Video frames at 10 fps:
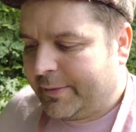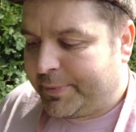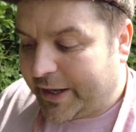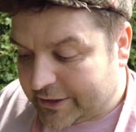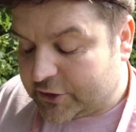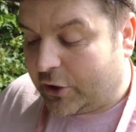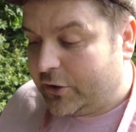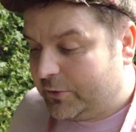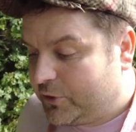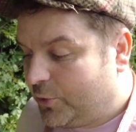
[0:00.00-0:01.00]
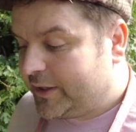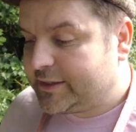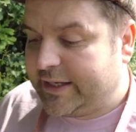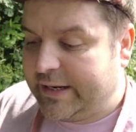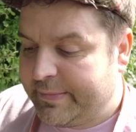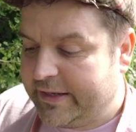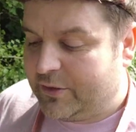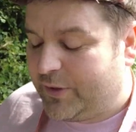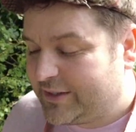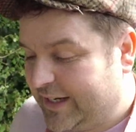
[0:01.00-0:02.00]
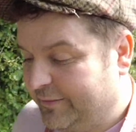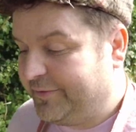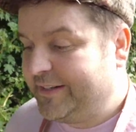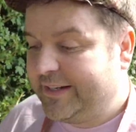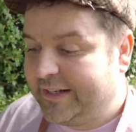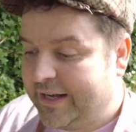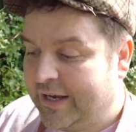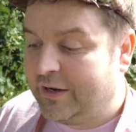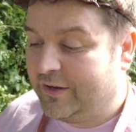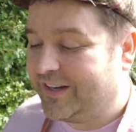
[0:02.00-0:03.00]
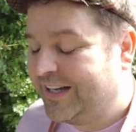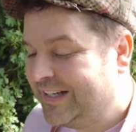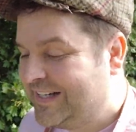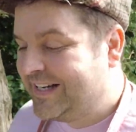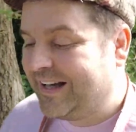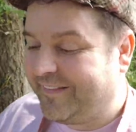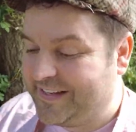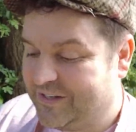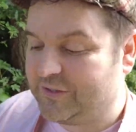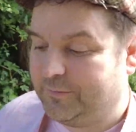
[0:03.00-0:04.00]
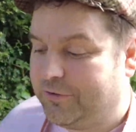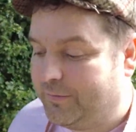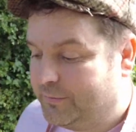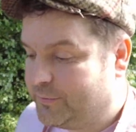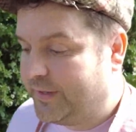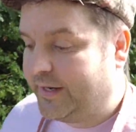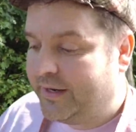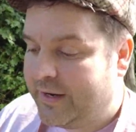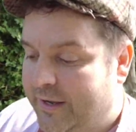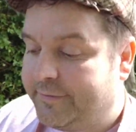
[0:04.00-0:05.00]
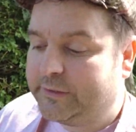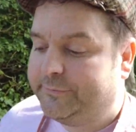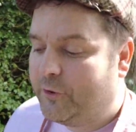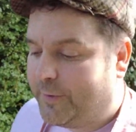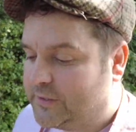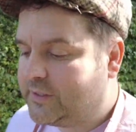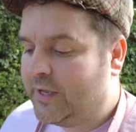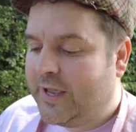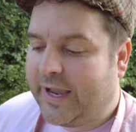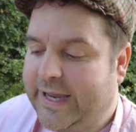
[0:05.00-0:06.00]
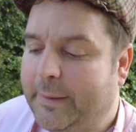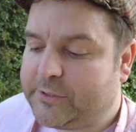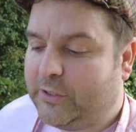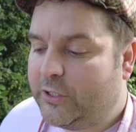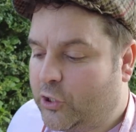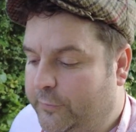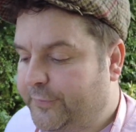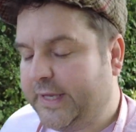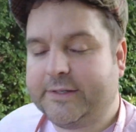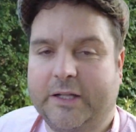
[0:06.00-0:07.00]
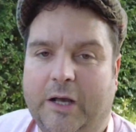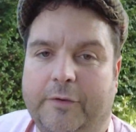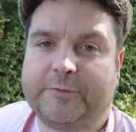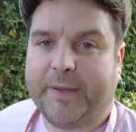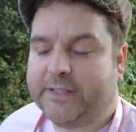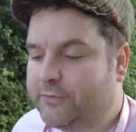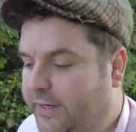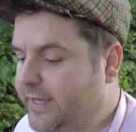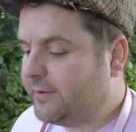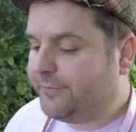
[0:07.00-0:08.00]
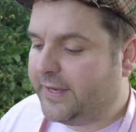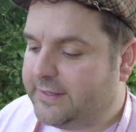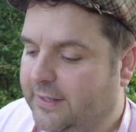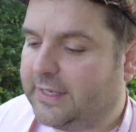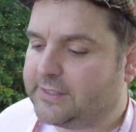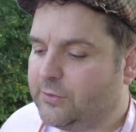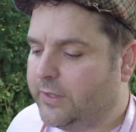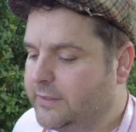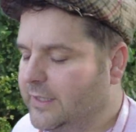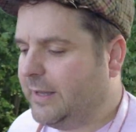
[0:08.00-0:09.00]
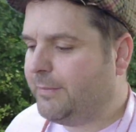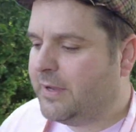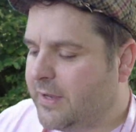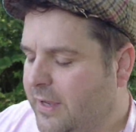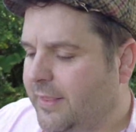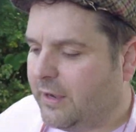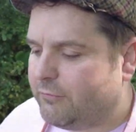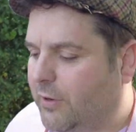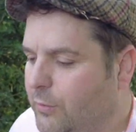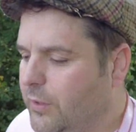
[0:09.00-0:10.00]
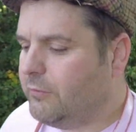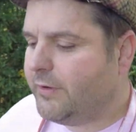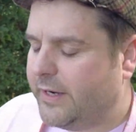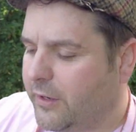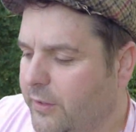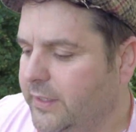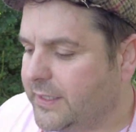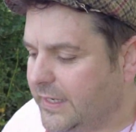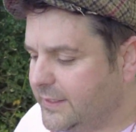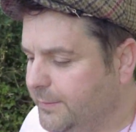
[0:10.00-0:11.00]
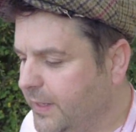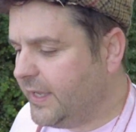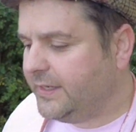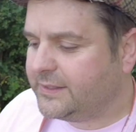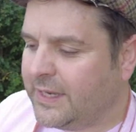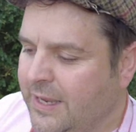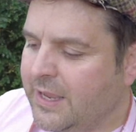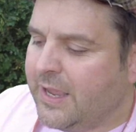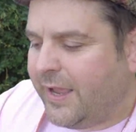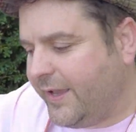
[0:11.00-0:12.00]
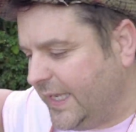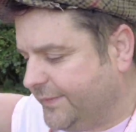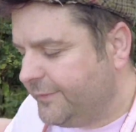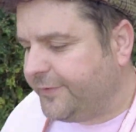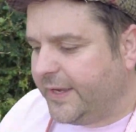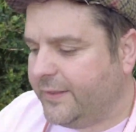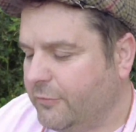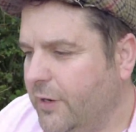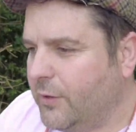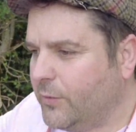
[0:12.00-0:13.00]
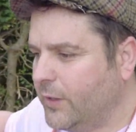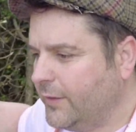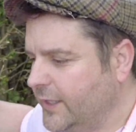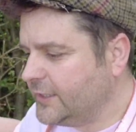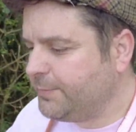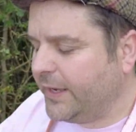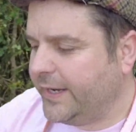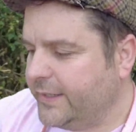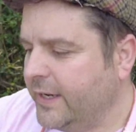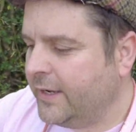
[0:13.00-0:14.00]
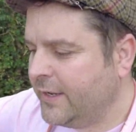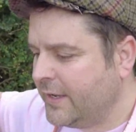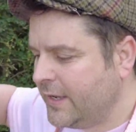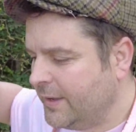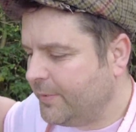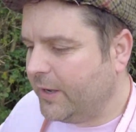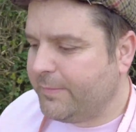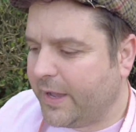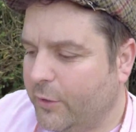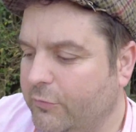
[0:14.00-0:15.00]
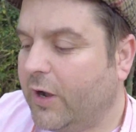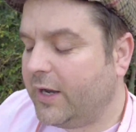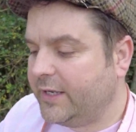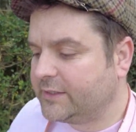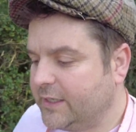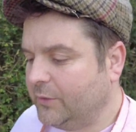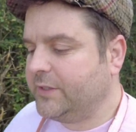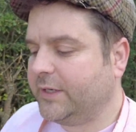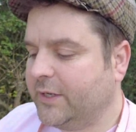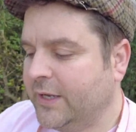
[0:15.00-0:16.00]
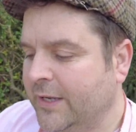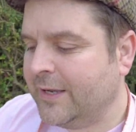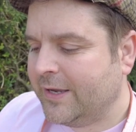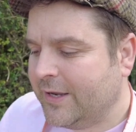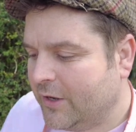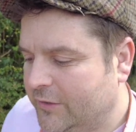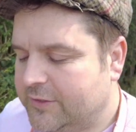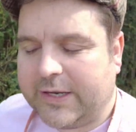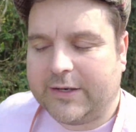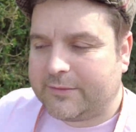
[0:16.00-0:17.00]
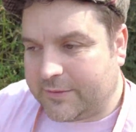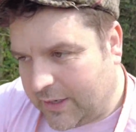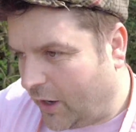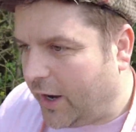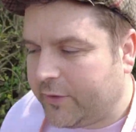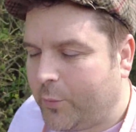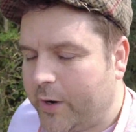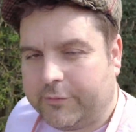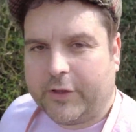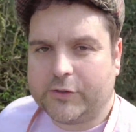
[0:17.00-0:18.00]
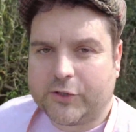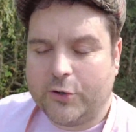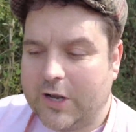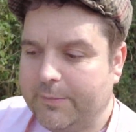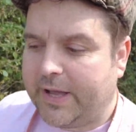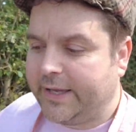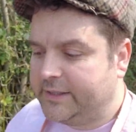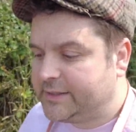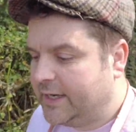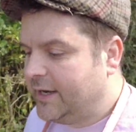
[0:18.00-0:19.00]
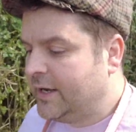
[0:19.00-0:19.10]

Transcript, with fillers: But at Tottenham, do I see it? Do I see it fitting? Look, I think there's lots of problems with it. First and foremost, he absolutely could fit into the half space, right? He could fit into that into that that role that Reo Hatate plays. He could even fit in the role that is played by Matt O'Riley at Celtic. You know, either one of those two number eights.